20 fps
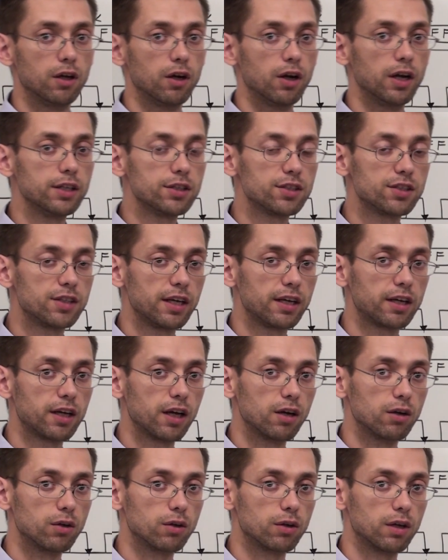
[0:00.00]
Let's take
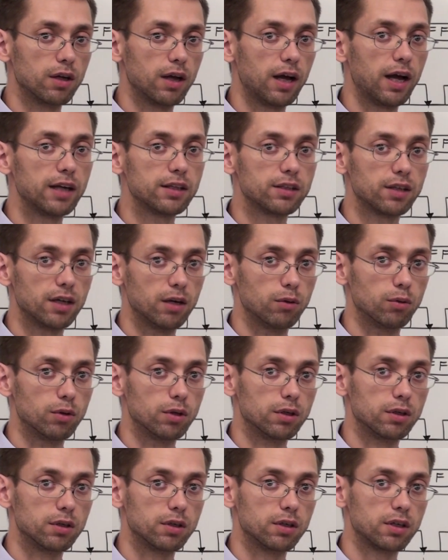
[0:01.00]
a look at
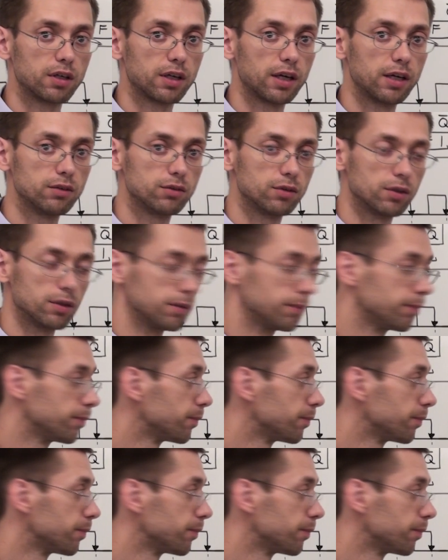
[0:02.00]
our counter.